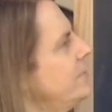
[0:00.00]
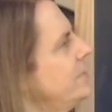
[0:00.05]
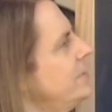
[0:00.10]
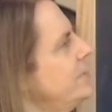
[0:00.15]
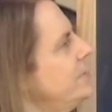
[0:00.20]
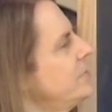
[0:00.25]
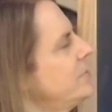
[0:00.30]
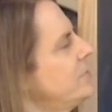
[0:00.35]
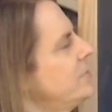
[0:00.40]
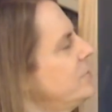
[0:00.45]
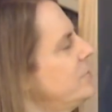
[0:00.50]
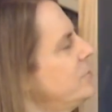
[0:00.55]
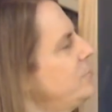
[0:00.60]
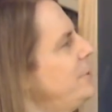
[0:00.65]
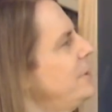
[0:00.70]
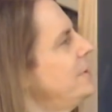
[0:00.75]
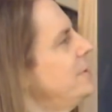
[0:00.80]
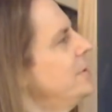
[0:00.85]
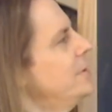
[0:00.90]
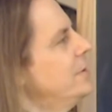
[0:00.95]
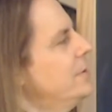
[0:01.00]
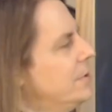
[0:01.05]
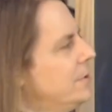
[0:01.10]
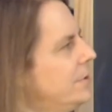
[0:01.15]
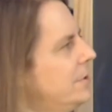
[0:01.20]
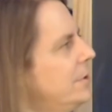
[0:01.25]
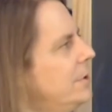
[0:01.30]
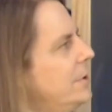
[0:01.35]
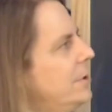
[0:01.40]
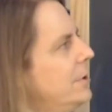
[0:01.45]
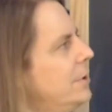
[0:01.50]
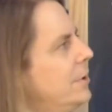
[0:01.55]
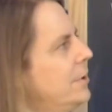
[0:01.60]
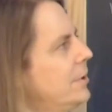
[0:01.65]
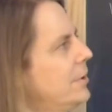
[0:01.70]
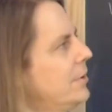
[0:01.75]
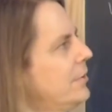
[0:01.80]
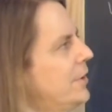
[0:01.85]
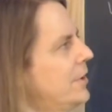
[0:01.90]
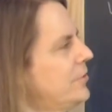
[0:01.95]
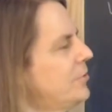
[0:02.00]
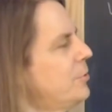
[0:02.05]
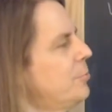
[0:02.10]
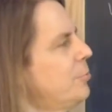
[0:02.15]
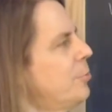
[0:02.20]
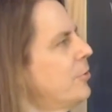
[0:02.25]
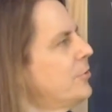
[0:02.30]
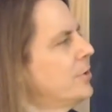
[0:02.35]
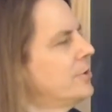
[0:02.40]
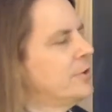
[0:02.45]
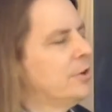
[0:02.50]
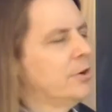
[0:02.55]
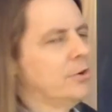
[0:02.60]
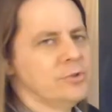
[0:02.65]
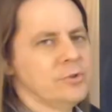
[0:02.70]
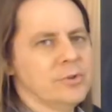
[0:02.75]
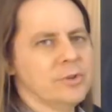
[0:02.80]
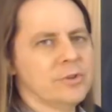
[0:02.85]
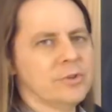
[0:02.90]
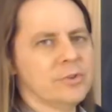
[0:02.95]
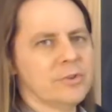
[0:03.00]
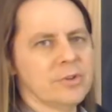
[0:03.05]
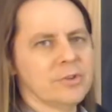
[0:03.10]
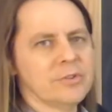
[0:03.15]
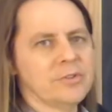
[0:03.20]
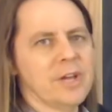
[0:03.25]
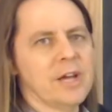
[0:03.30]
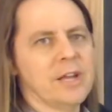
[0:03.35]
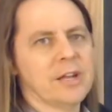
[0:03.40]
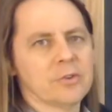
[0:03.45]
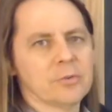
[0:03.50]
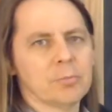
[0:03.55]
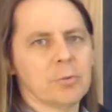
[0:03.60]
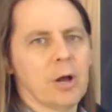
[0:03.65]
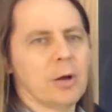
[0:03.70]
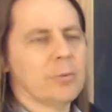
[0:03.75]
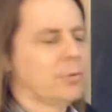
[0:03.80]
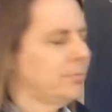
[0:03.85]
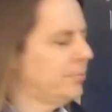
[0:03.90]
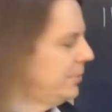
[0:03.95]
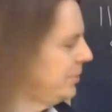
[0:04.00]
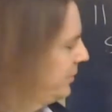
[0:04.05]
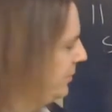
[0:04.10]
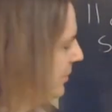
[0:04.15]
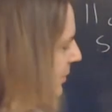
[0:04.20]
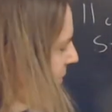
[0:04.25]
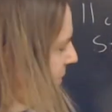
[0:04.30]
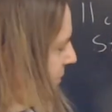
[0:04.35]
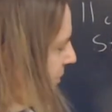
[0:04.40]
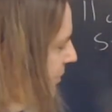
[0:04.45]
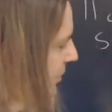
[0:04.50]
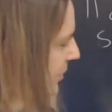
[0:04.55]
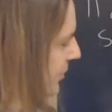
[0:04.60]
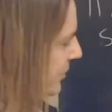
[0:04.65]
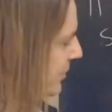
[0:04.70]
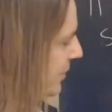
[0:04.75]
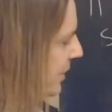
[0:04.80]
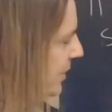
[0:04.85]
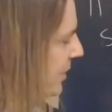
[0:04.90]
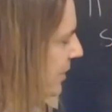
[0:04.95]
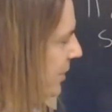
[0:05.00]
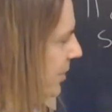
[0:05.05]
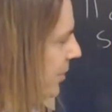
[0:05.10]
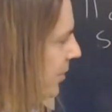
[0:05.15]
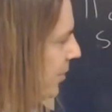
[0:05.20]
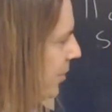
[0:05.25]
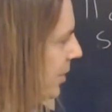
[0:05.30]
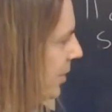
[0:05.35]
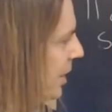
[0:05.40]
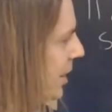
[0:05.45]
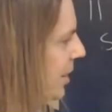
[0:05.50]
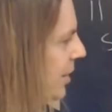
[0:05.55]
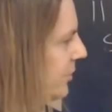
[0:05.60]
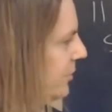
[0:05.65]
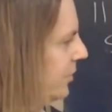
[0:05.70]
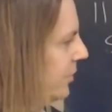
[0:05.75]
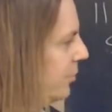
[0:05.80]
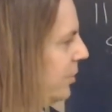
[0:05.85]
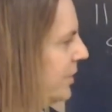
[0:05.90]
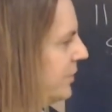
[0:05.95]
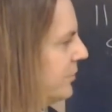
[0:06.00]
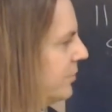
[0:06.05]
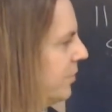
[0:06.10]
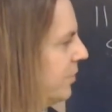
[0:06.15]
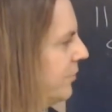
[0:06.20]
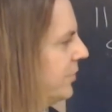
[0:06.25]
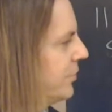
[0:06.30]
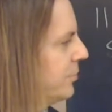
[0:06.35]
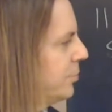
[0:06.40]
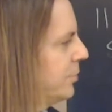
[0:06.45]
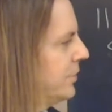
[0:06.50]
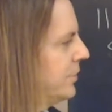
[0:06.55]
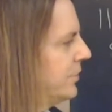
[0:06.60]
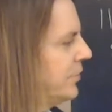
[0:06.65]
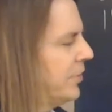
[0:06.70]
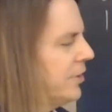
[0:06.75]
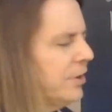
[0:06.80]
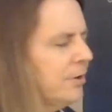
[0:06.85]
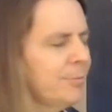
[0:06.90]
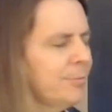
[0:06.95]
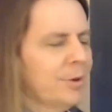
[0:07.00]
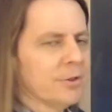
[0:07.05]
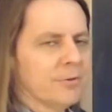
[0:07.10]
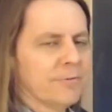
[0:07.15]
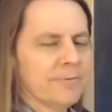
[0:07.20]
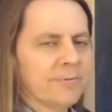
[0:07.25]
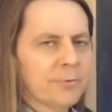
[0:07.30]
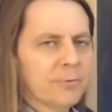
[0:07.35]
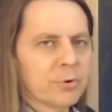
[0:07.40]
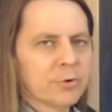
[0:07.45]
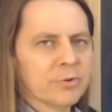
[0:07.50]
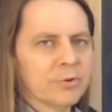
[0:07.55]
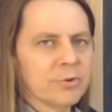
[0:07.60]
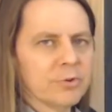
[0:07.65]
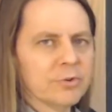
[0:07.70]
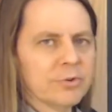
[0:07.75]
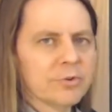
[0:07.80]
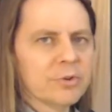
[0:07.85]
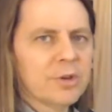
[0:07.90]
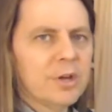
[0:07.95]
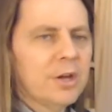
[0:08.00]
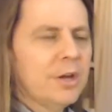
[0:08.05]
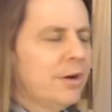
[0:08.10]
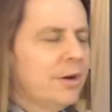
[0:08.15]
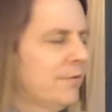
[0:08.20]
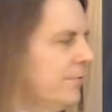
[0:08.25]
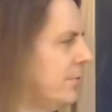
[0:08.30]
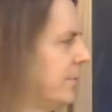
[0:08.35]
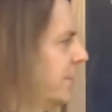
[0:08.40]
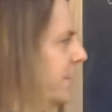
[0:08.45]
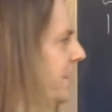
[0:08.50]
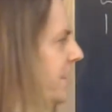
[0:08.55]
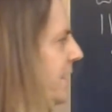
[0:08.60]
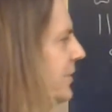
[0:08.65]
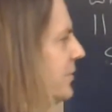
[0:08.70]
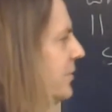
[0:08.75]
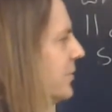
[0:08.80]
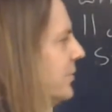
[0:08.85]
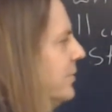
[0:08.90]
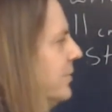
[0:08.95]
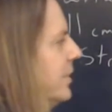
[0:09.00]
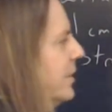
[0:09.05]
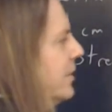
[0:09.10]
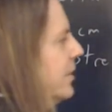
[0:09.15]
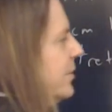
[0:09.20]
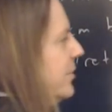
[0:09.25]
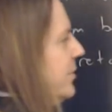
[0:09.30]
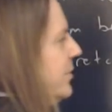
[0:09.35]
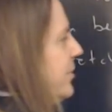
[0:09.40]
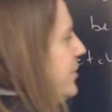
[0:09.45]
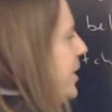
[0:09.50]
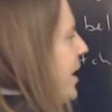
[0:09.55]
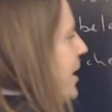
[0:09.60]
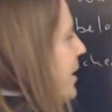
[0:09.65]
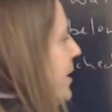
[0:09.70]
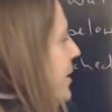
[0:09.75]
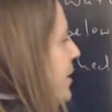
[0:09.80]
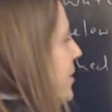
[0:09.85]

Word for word: it is suspended, that's the part that tells you this is a statics problem. This is just sitting here. So the way you solve this one is think about the forces for the cases that it is static.